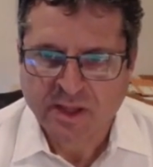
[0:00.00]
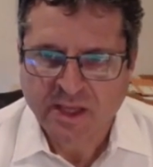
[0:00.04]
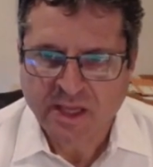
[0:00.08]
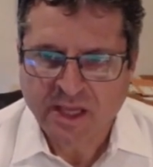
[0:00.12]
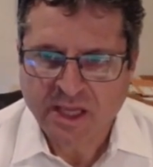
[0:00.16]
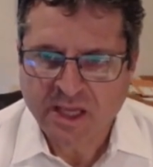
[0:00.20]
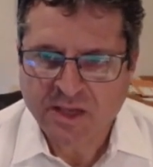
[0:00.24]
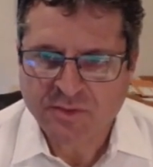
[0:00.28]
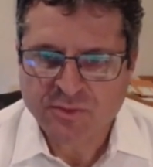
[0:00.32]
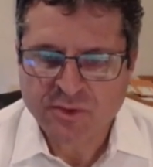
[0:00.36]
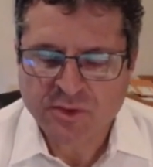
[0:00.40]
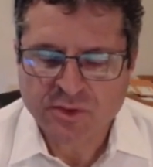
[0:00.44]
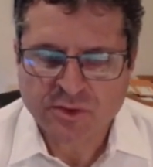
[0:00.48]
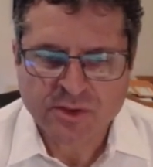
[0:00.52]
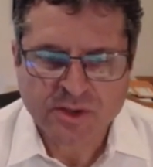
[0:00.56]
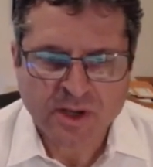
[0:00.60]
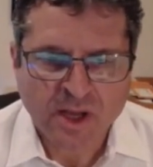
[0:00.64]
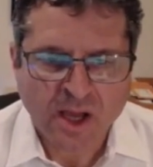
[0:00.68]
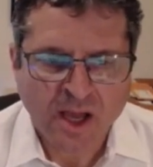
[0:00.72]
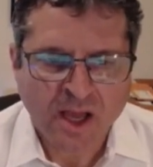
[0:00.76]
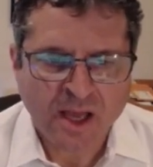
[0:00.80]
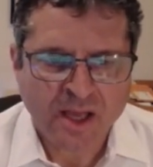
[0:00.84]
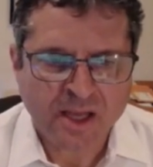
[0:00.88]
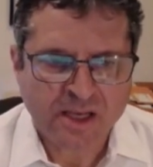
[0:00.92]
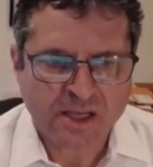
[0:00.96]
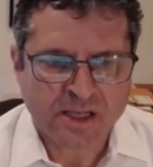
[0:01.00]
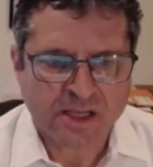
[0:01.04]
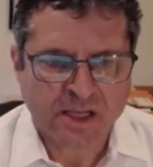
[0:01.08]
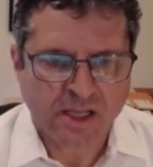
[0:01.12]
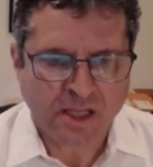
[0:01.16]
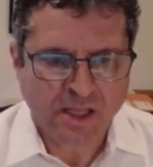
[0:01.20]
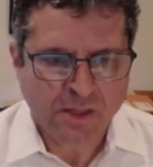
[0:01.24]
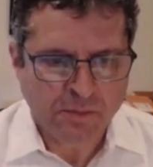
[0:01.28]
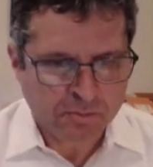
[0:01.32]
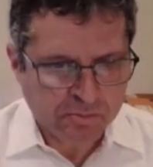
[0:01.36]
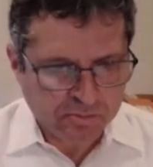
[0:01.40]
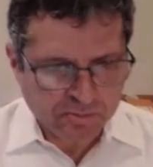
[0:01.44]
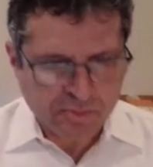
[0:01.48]
If you're not
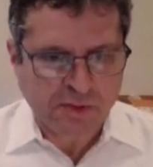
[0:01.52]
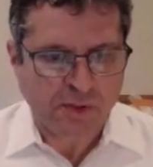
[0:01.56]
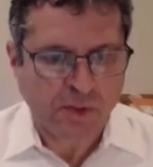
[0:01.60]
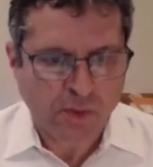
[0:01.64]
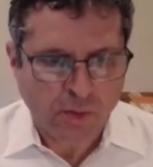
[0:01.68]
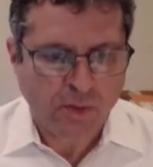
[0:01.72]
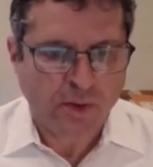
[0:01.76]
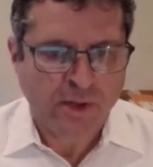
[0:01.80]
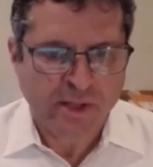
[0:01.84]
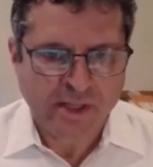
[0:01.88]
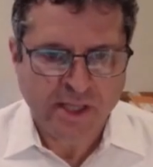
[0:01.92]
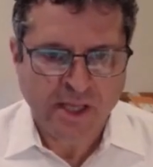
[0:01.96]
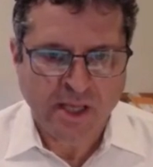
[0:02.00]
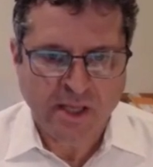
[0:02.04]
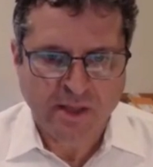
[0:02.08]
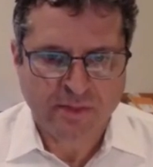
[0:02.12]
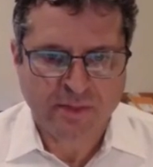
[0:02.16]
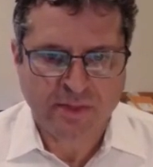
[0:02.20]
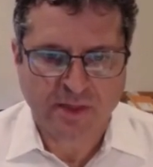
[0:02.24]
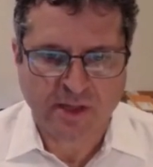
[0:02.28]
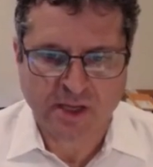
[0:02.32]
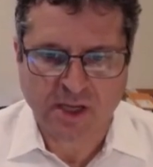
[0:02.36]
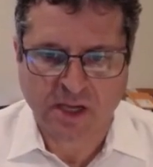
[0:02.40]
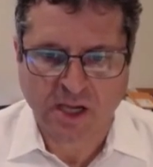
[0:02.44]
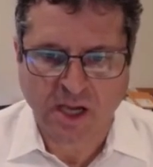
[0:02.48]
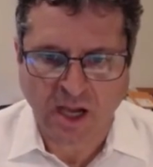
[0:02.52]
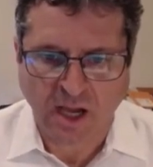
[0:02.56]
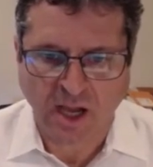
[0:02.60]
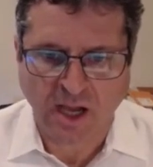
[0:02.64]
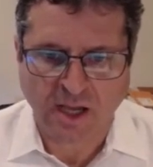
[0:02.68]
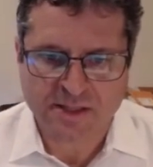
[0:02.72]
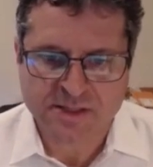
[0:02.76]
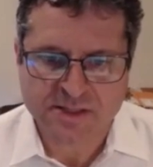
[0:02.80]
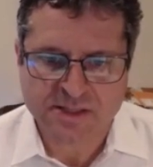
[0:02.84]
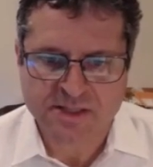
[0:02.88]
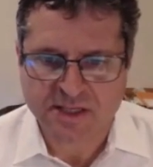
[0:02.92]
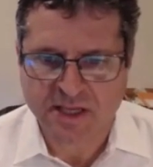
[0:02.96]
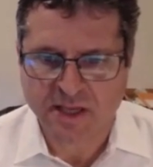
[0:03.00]
employing the
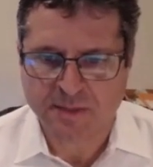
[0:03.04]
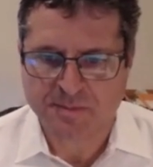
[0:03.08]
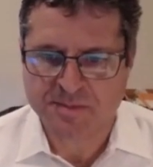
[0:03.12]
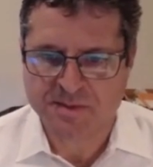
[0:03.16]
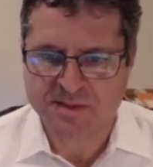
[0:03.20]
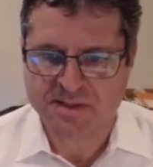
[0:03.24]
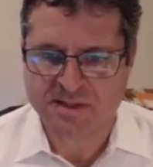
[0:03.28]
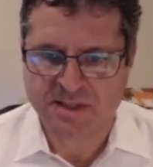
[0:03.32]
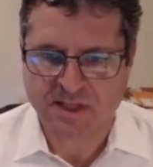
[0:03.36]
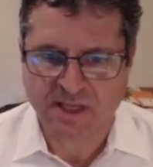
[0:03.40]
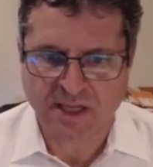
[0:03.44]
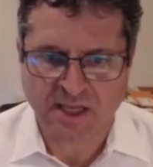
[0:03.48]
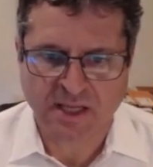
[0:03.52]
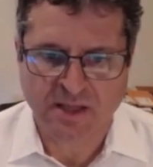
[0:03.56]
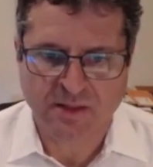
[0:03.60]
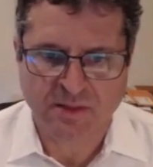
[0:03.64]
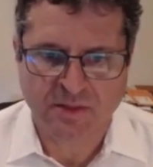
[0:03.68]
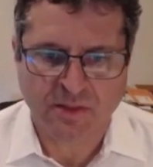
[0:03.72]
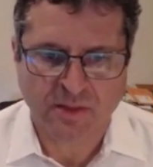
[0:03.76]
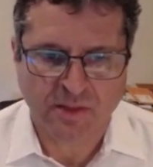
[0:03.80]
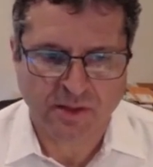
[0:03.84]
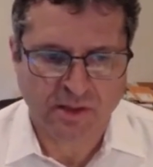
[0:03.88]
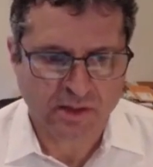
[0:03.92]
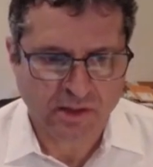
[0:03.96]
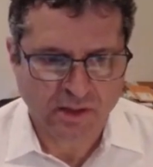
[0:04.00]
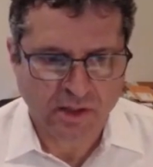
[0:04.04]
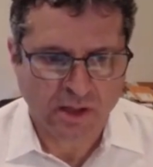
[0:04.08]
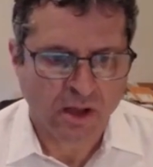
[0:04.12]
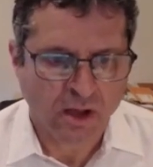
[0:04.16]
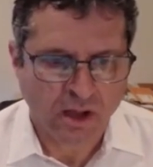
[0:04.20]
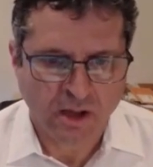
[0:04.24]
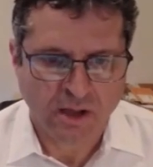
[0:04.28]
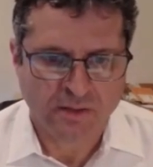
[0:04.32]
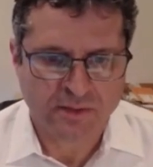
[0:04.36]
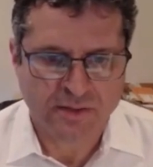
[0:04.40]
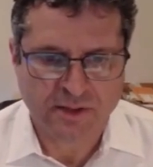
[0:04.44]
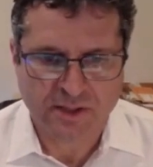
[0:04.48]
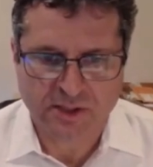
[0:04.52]
concepts in the
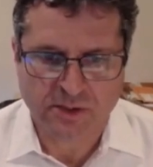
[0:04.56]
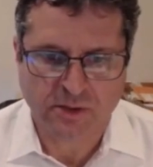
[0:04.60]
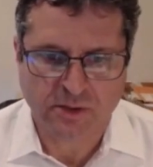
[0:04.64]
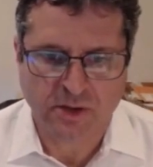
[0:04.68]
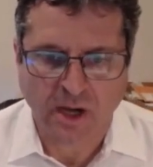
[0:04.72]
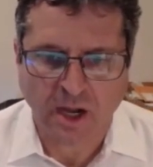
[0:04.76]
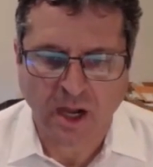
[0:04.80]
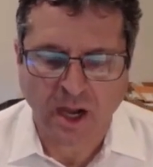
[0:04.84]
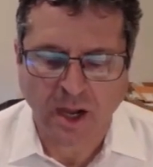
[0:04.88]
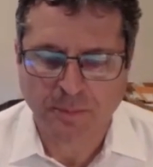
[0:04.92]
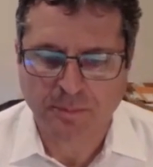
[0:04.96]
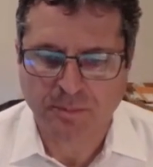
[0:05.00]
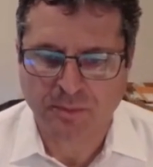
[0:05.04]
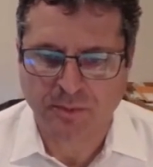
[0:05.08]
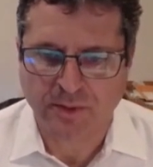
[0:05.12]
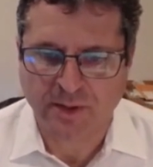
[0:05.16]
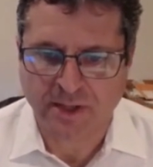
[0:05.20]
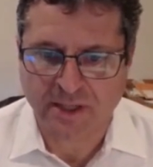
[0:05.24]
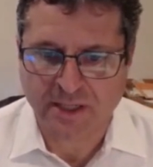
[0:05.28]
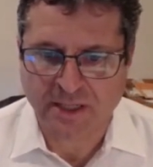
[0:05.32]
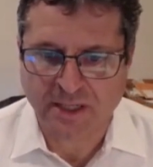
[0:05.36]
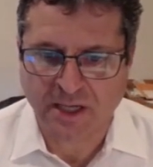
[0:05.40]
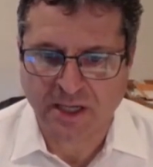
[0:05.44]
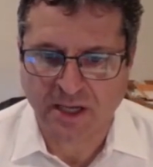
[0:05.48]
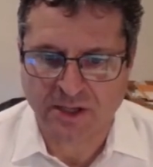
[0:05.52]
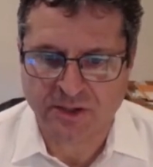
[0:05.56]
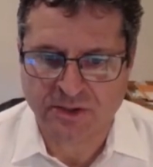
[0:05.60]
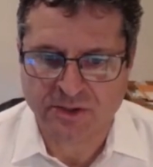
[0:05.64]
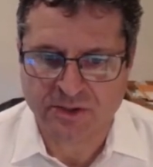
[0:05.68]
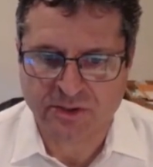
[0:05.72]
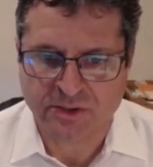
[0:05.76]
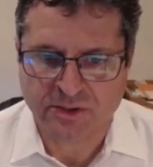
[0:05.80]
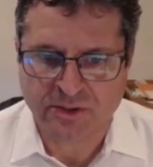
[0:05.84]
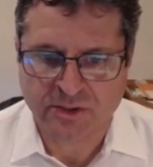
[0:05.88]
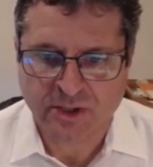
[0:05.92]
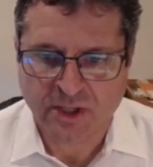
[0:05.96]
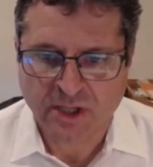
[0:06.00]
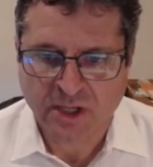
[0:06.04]
law that you're operating
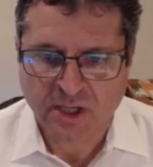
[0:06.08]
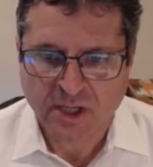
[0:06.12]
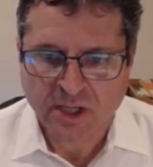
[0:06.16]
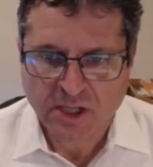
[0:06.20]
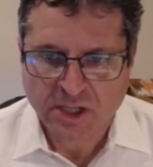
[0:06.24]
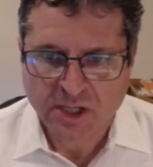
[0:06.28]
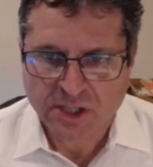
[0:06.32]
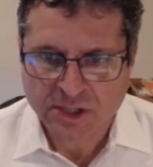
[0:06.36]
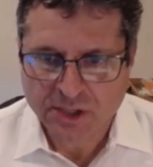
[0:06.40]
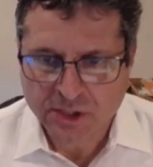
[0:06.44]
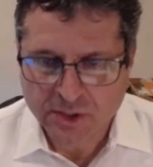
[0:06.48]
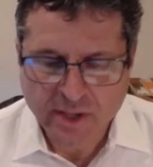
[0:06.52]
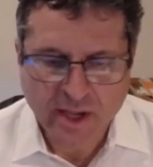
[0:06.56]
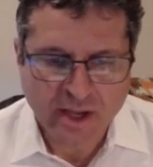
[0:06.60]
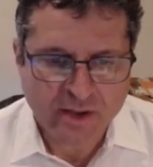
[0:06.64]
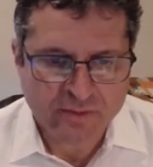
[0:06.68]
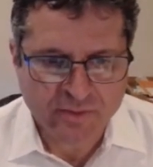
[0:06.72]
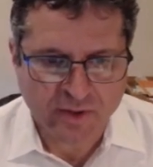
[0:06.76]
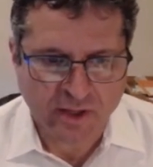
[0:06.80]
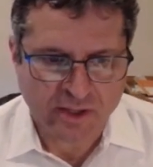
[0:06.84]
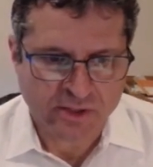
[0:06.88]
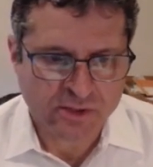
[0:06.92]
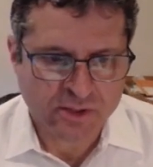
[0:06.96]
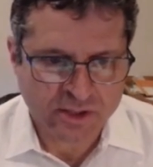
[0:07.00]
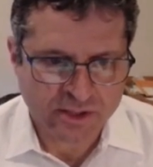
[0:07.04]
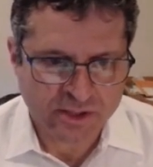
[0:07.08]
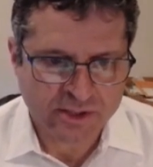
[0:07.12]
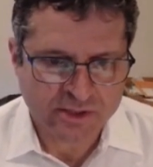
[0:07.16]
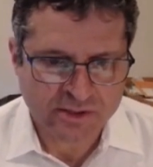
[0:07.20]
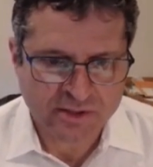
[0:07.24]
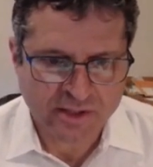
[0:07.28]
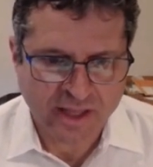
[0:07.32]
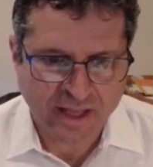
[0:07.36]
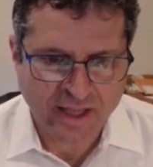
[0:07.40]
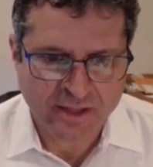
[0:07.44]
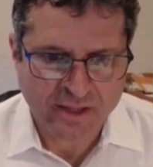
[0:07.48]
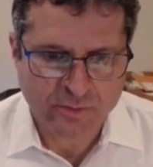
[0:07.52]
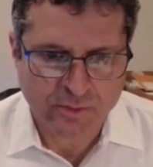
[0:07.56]
under, you have unclear
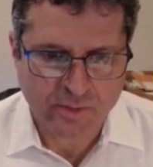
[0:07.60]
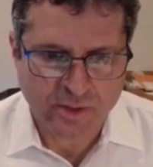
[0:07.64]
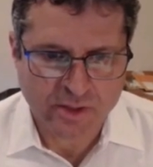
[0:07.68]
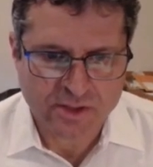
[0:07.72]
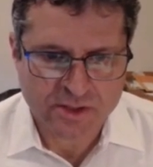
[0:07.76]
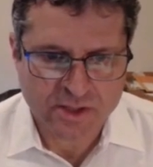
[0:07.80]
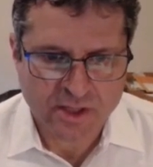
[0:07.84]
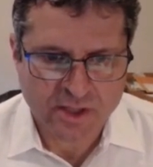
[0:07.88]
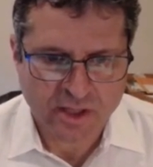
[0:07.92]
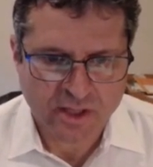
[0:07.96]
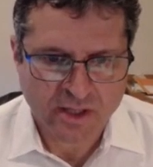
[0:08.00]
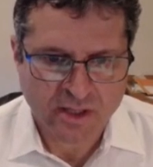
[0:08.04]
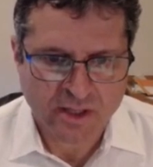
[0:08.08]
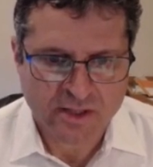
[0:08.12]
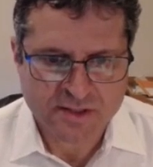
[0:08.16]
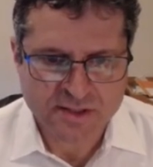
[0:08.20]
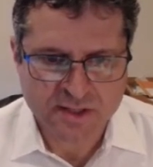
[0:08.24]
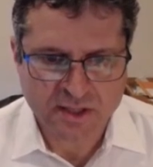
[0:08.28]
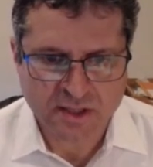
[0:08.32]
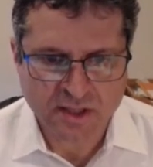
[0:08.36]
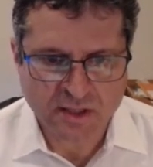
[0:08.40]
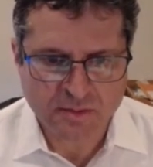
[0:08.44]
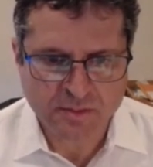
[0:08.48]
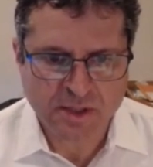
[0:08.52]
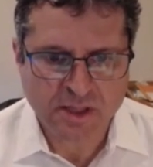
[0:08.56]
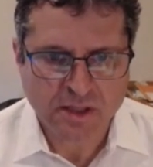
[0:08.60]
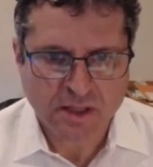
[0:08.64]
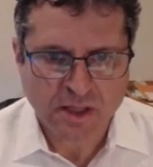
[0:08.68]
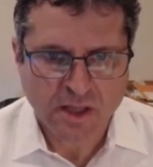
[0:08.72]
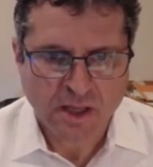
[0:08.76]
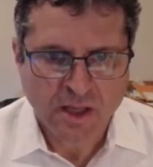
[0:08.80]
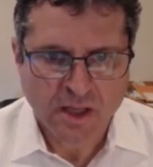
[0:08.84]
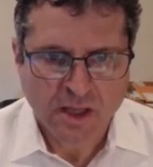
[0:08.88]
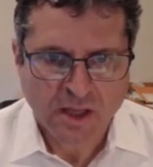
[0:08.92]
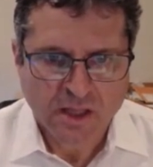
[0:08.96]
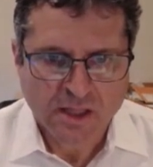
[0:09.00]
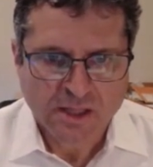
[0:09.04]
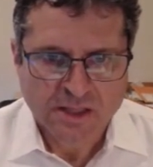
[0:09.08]
language. So let
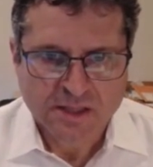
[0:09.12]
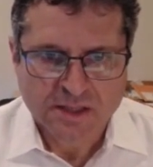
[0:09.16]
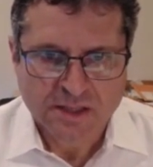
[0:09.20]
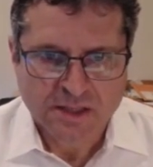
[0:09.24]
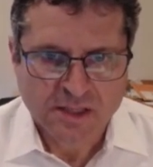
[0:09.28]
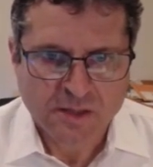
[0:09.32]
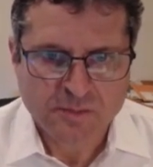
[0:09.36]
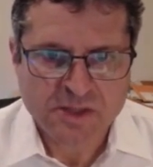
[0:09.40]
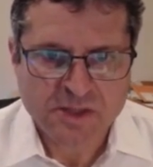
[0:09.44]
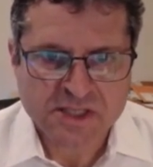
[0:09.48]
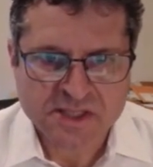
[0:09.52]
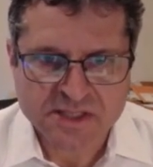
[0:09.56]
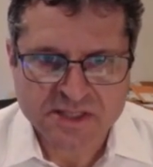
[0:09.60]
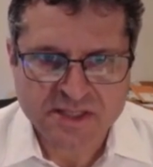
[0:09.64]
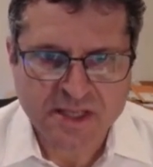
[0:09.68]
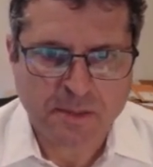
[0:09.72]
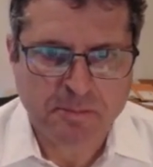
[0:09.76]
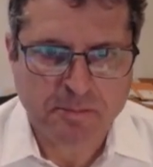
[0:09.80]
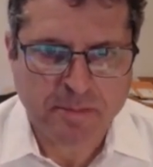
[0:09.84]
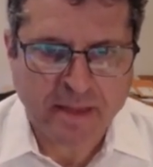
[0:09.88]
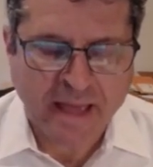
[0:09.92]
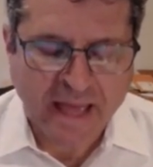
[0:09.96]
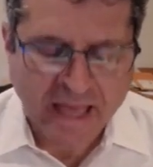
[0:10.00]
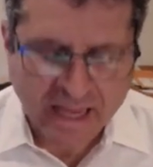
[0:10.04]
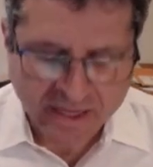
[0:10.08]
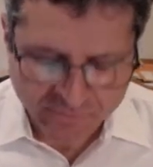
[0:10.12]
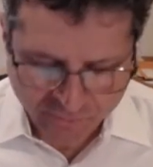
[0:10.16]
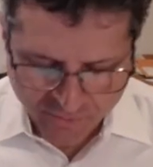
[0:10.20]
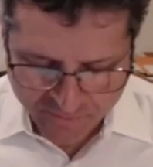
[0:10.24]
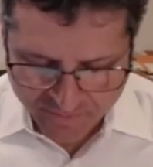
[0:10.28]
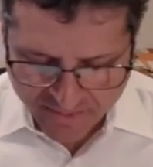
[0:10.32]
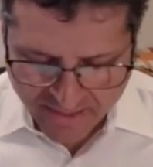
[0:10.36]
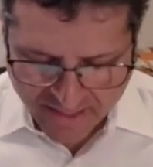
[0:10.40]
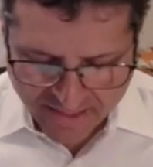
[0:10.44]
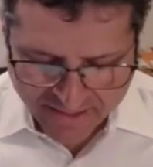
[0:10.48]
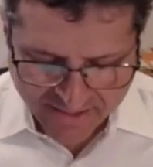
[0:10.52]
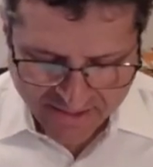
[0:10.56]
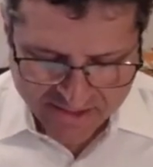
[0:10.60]
me step back from
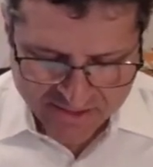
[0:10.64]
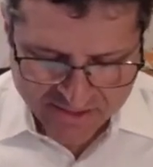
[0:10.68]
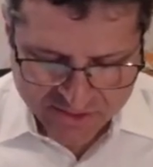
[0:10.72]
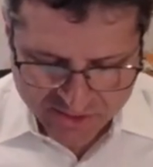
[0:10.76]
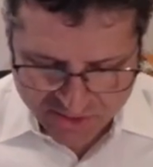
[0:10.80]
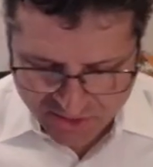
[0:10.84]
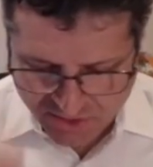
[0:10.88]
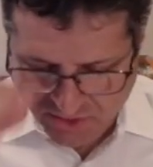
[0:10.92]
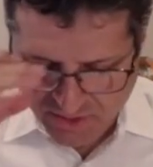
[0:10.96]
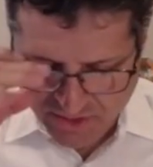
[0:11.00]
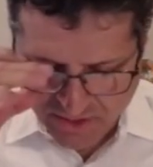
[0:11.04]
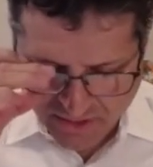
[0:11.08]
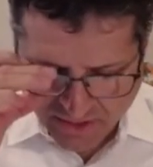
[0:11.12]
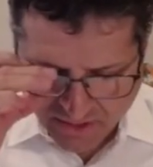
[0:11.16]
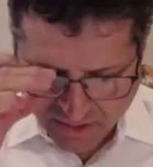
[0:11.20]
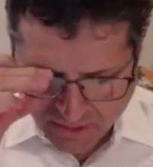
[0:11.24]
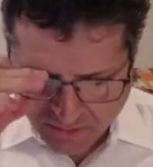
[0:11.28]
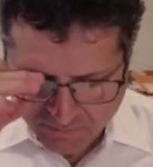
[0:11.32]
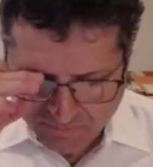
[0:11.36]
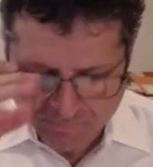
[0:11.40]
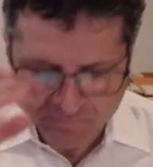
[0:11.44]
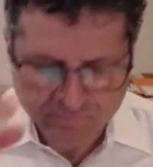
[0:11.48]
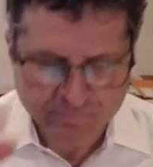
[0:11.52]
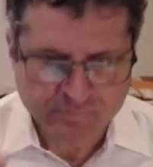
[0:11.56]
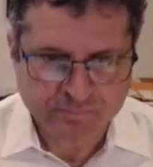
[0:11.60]
that answer and